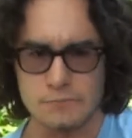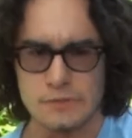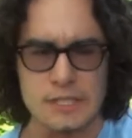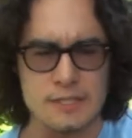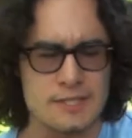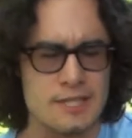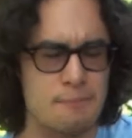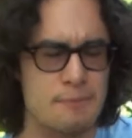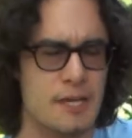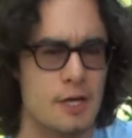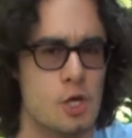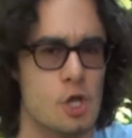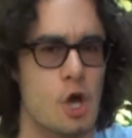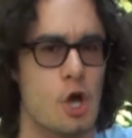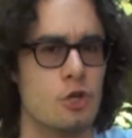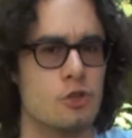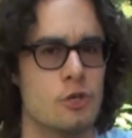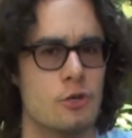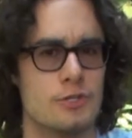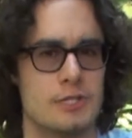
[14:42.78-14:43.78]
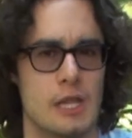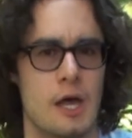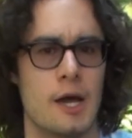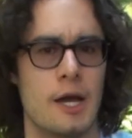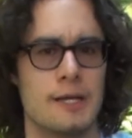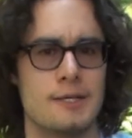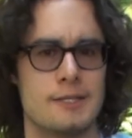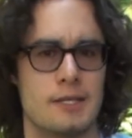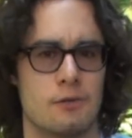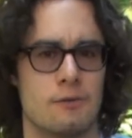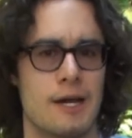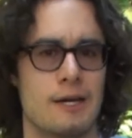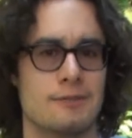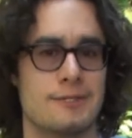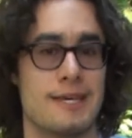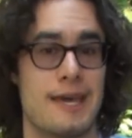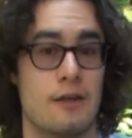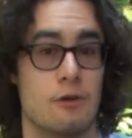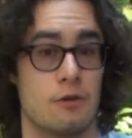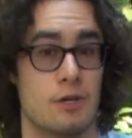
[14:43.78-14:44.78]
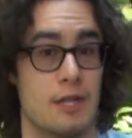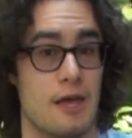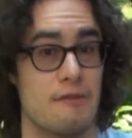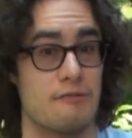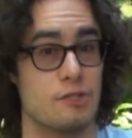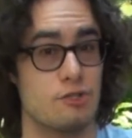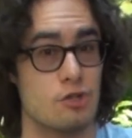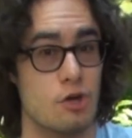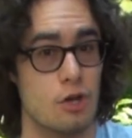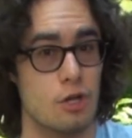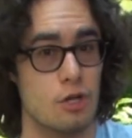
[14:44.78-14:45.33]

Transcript: something along those lines at around $10 or $11.